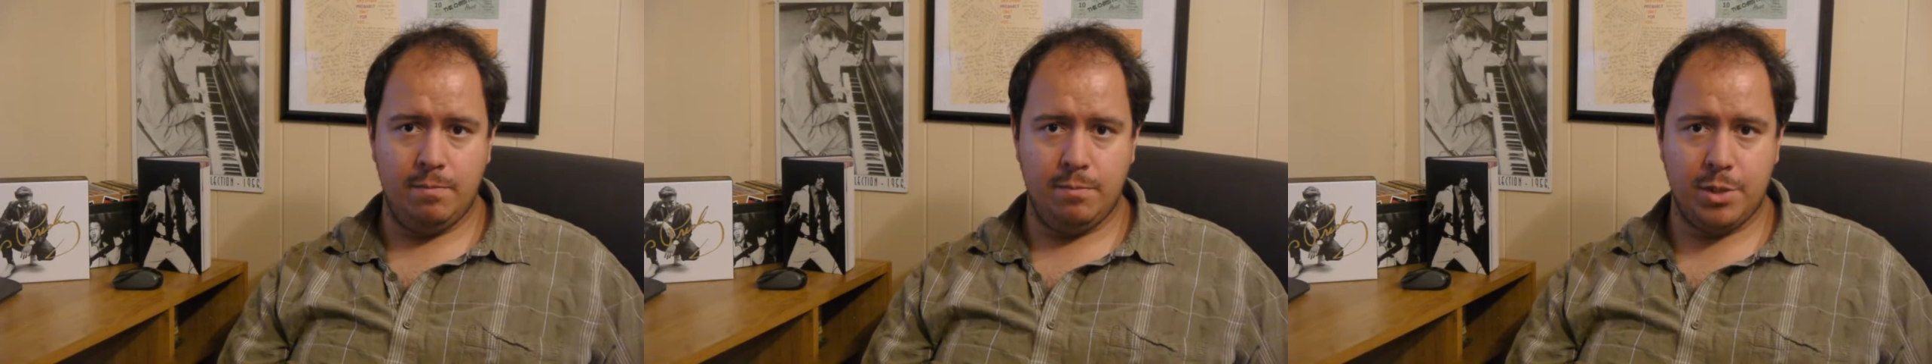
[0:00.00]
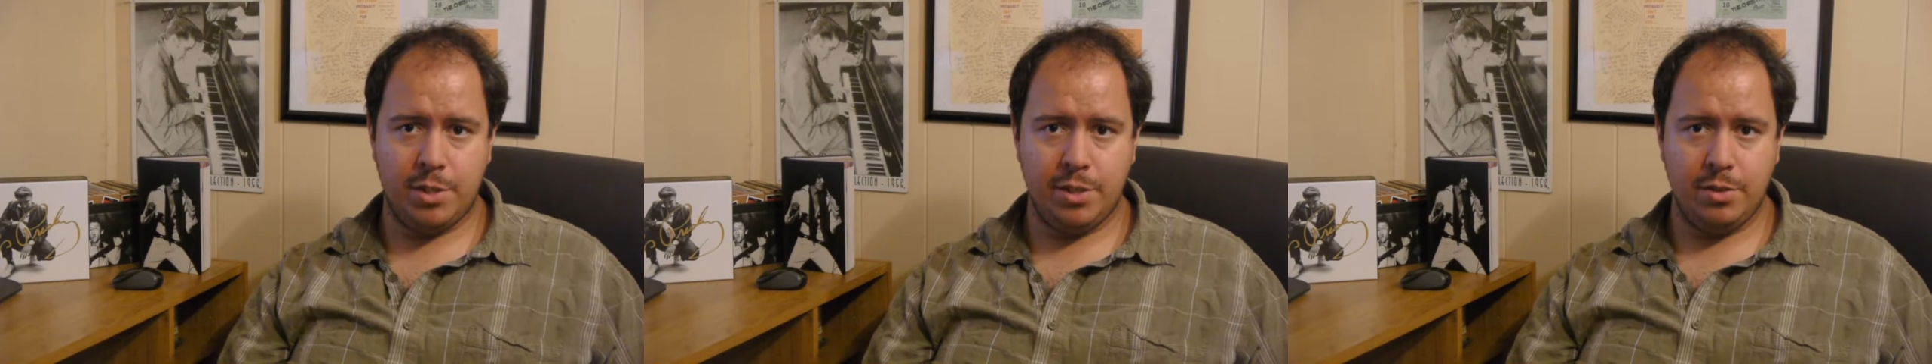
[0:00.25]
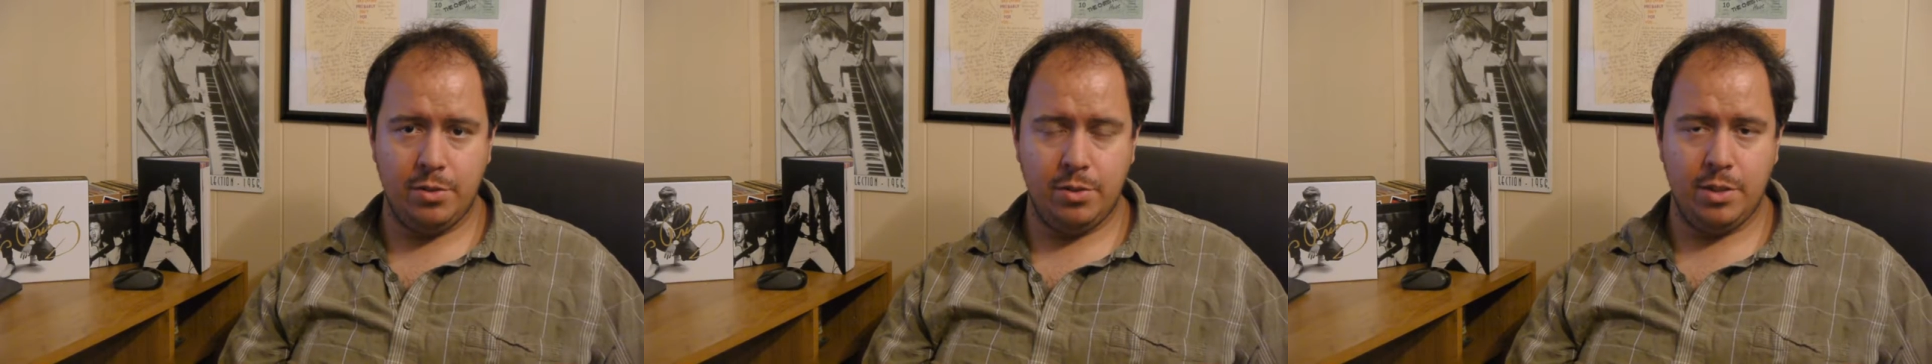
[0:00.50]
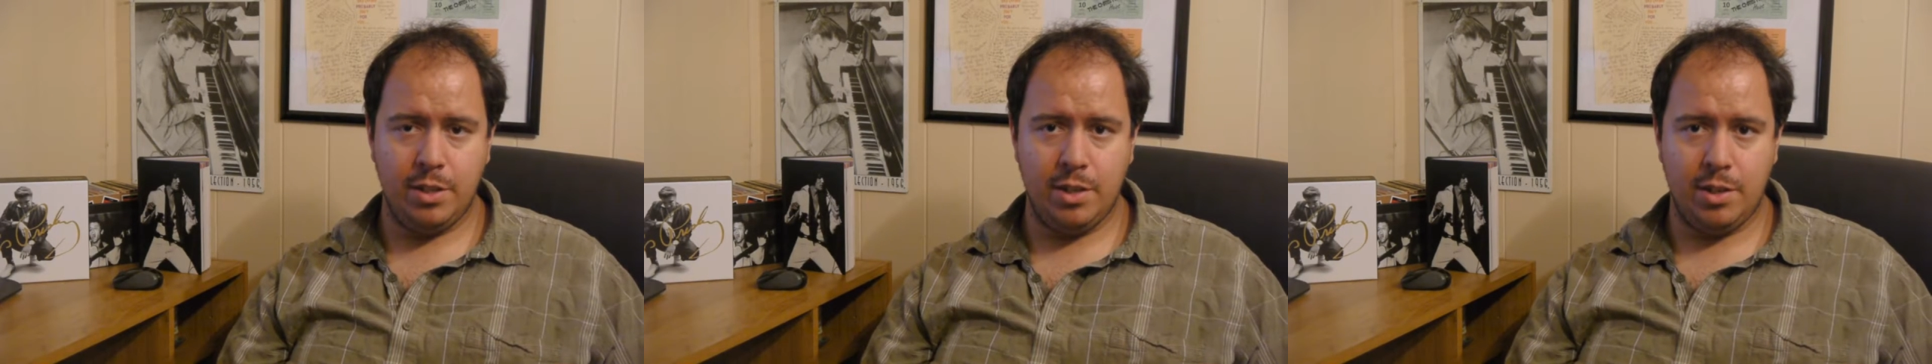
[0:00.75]

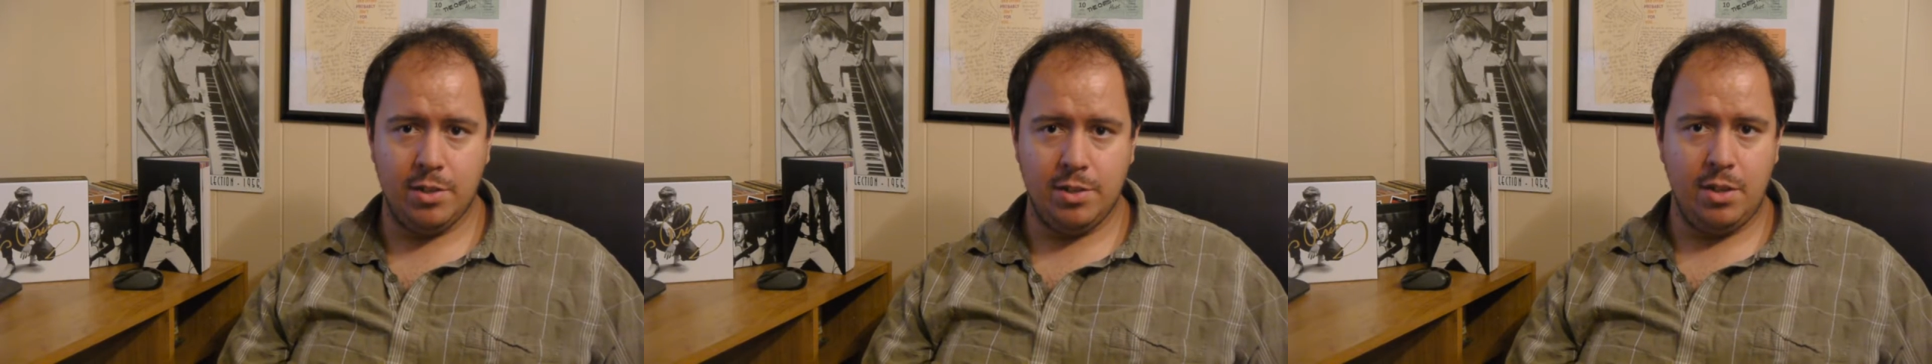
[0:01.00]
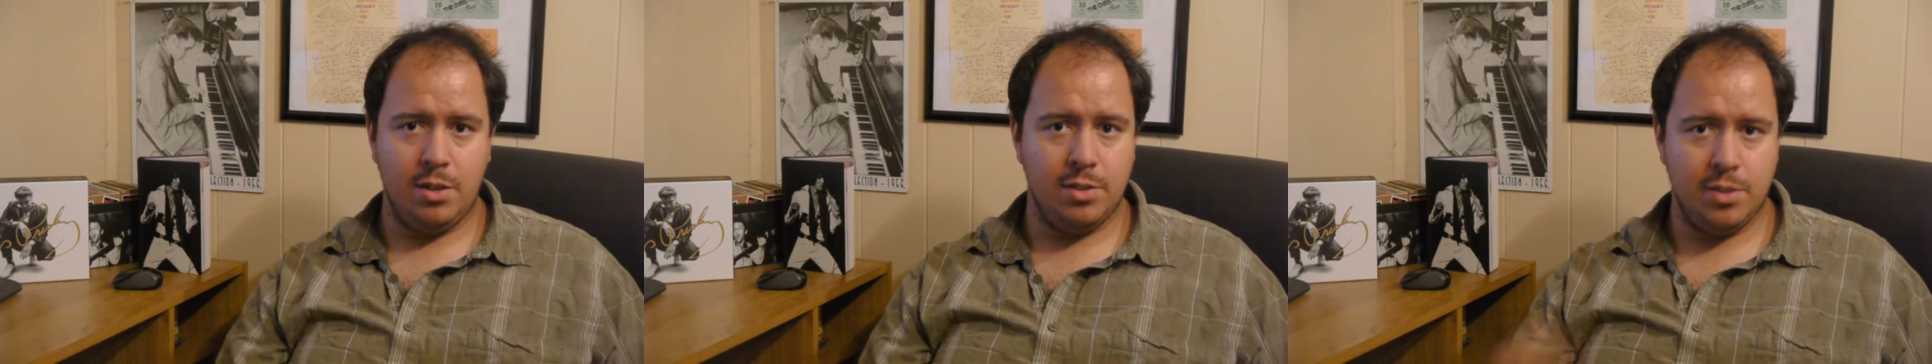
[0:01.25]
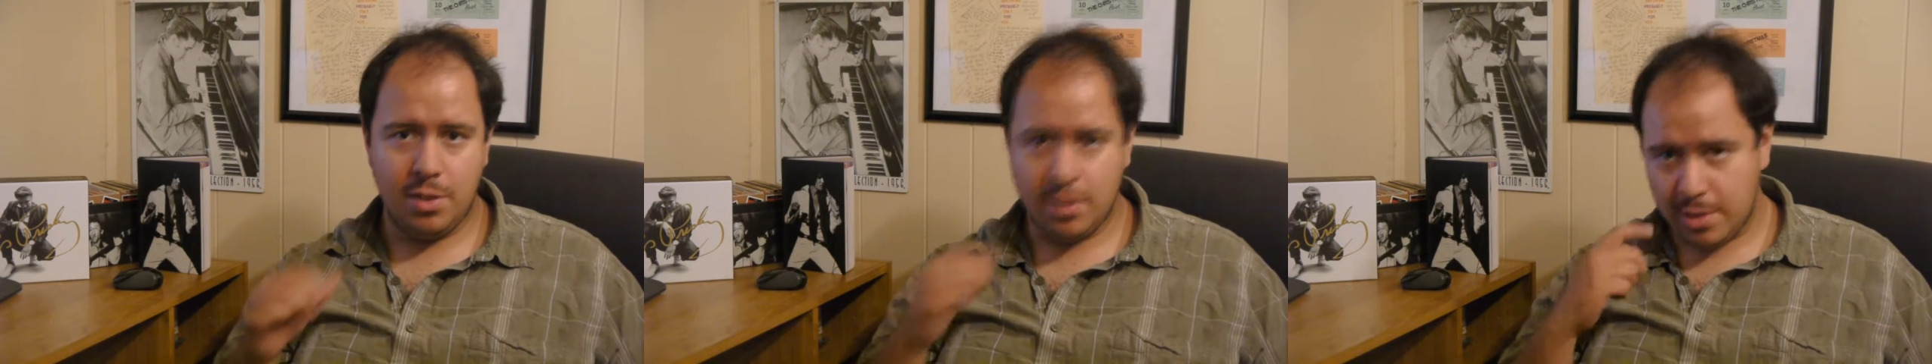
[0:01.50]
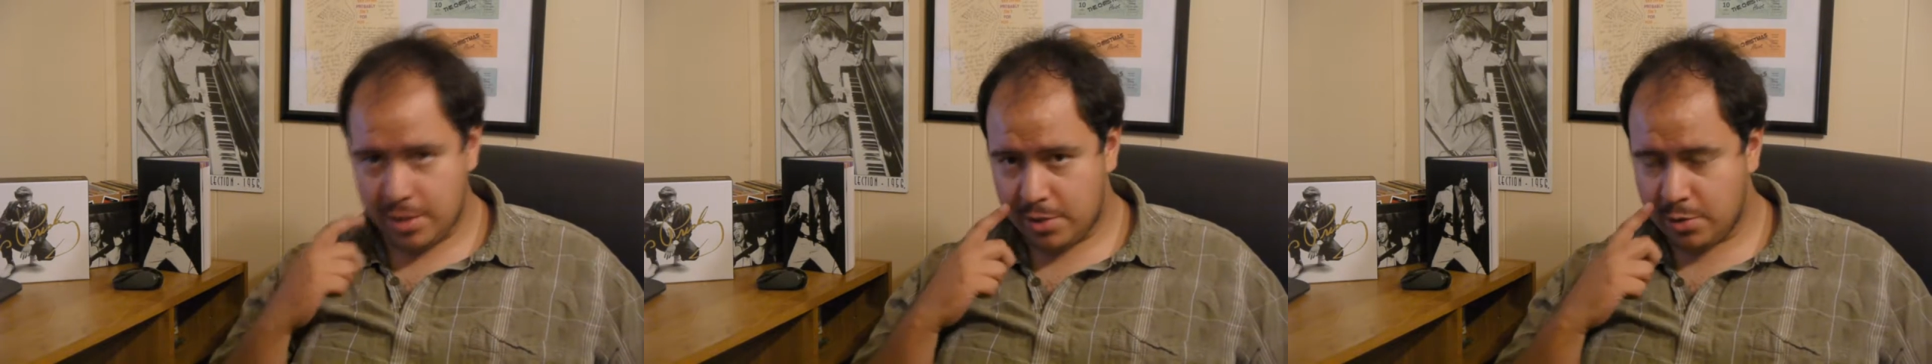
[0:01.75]
particularly on
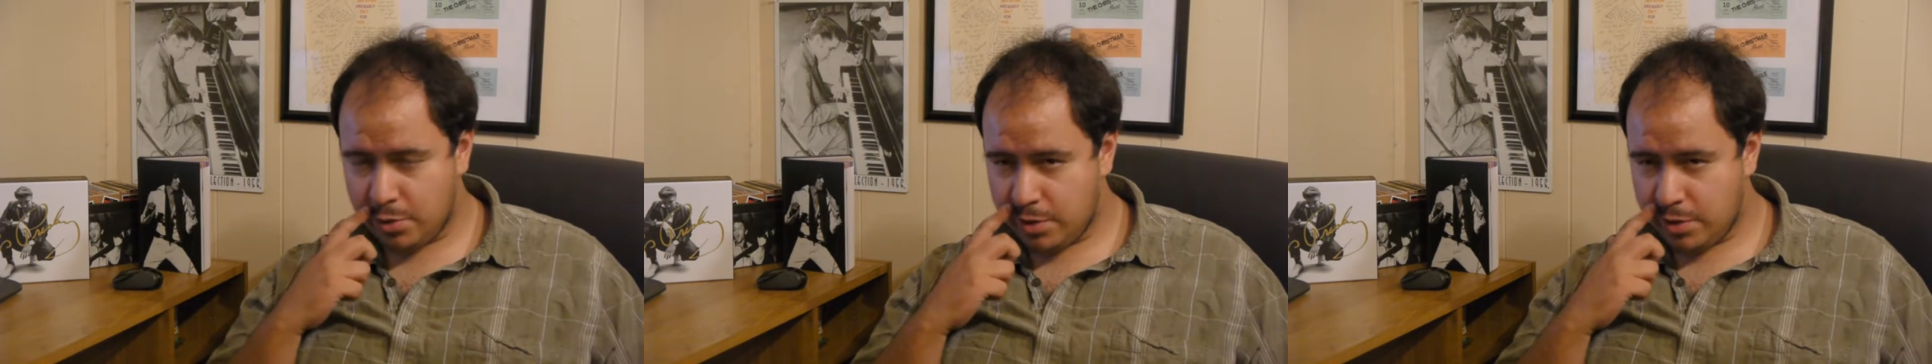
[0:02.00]
songs like